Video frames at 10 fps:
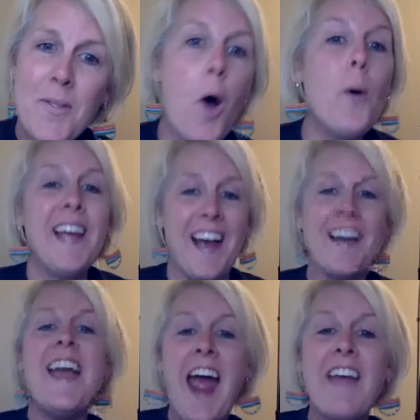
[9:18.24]

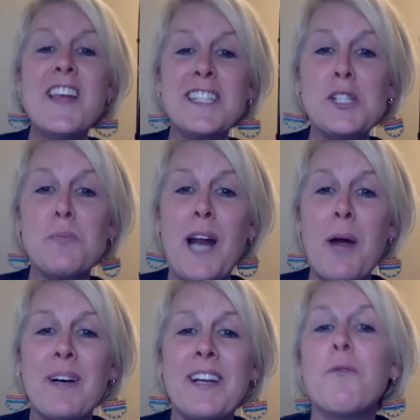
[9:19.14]
And this is what I
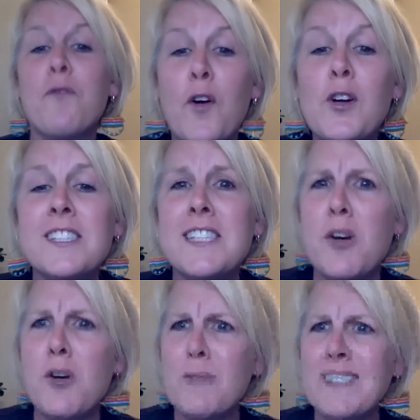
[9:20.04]
would first,
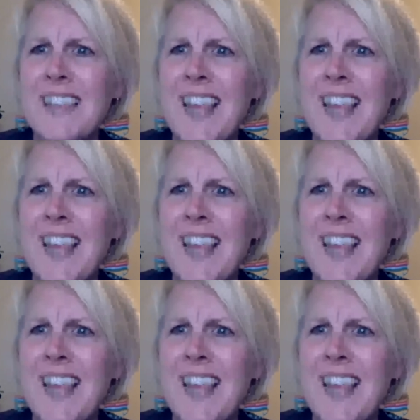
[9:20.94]
Tara was